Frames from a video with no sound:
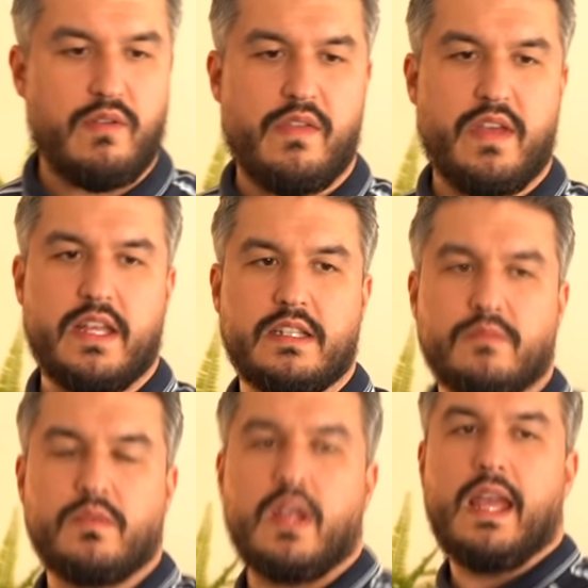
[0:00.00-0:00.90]
around the
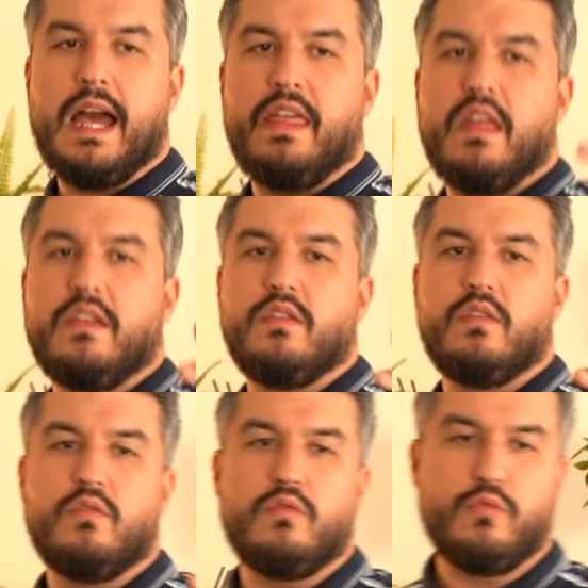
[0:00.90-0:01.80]
head and then
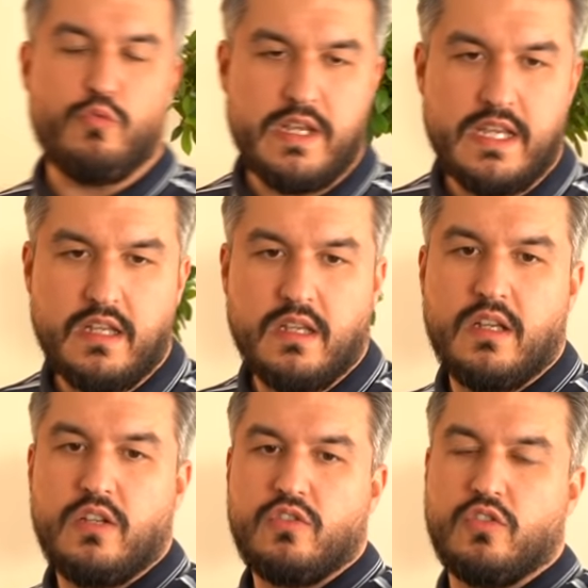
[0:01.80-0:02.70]

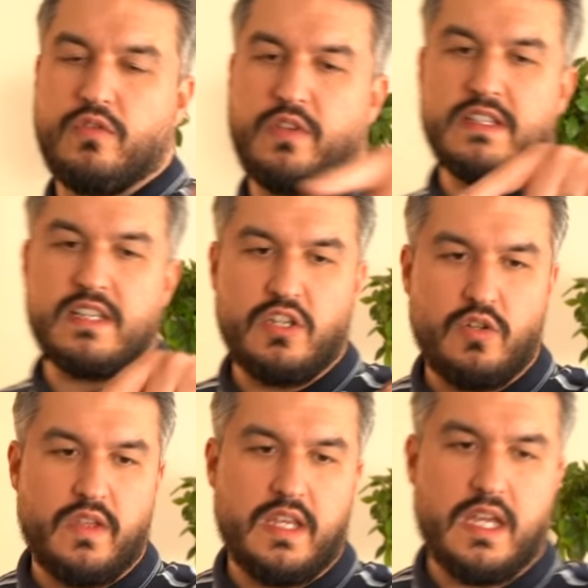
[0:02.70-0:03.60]
continue
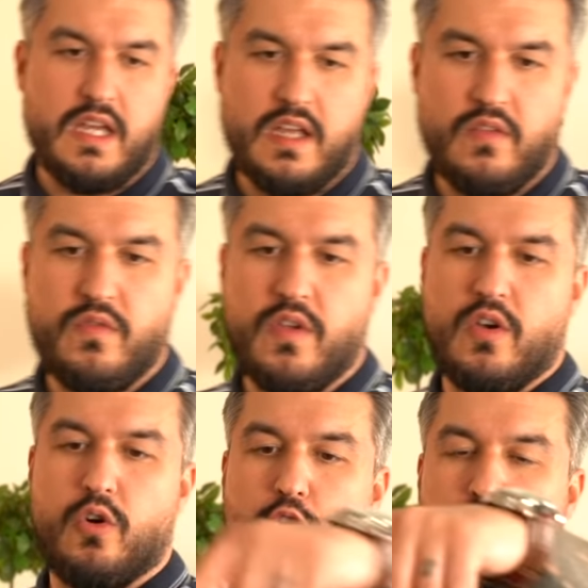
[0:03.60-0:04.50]
the
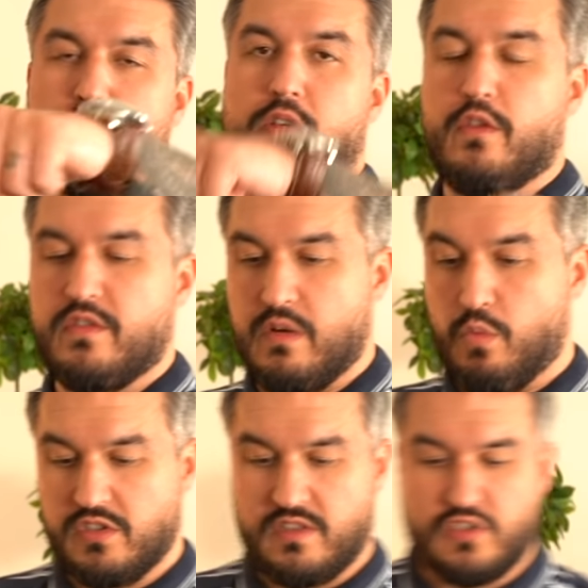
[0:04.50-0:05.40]
horseshoe on the other side once I've